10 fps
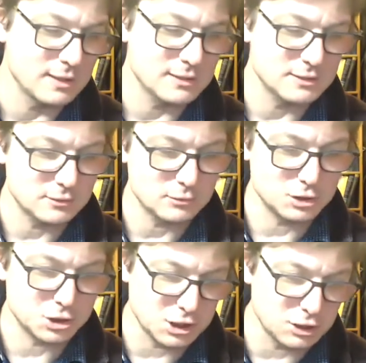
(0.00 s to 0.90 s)
So
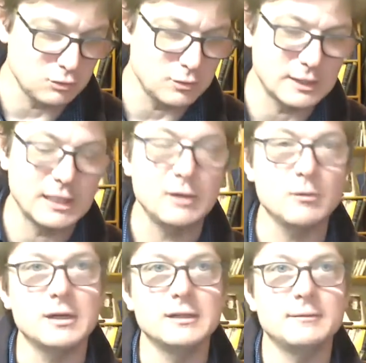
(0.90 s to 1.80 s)
G2 and
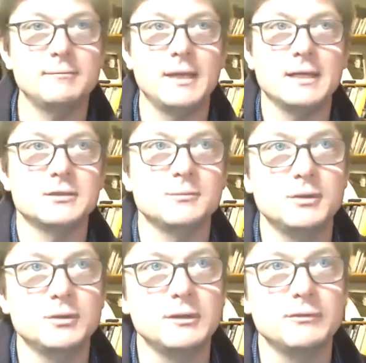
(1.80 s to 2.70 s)
E1 makes a
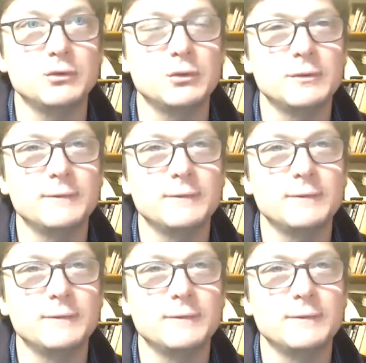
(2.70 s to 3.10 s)
beautiful